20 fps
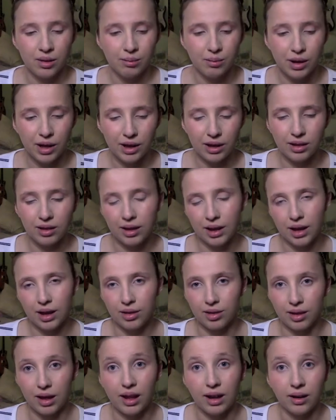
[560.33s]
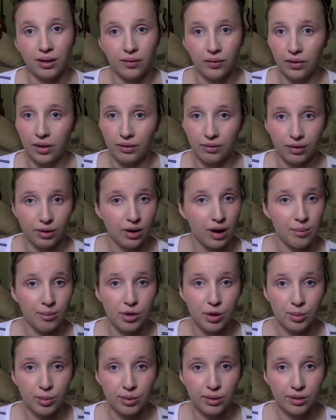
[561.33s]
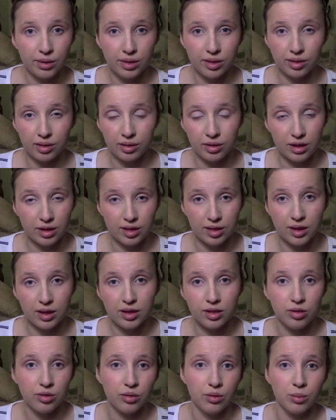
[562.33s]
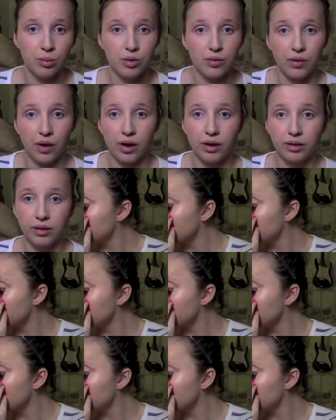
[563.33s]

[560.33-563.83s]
But like I said, if you're comfortable with just this, you can move on.